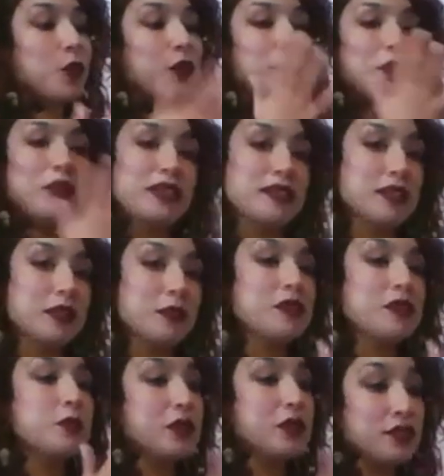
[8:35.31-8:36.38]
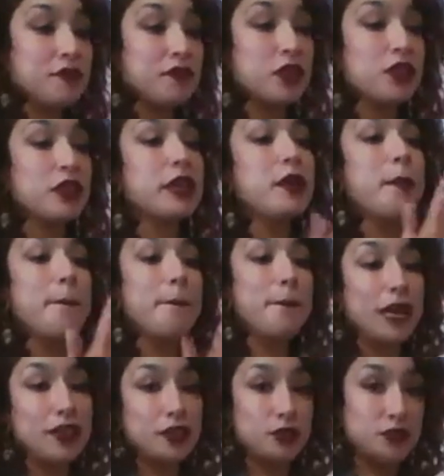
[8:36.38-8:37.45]
We place them specifically
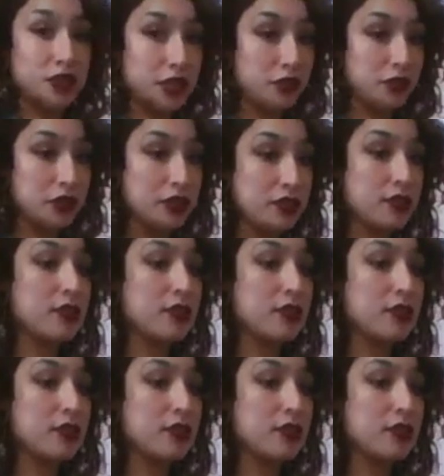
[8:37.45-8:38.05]
by those areas.